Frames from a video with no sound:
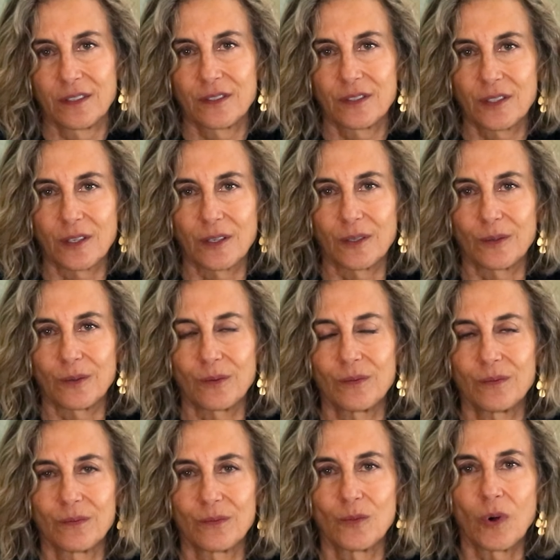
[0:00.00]

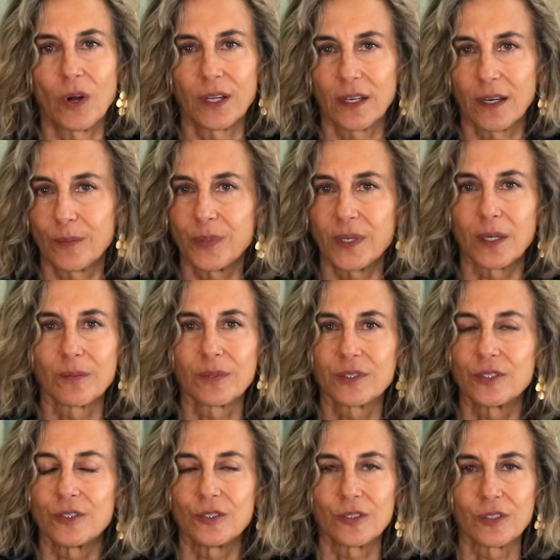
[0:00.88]
So why not be able
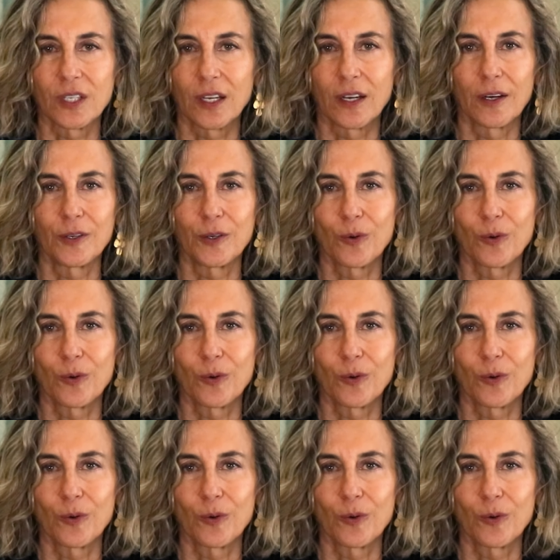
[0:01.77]
to do that on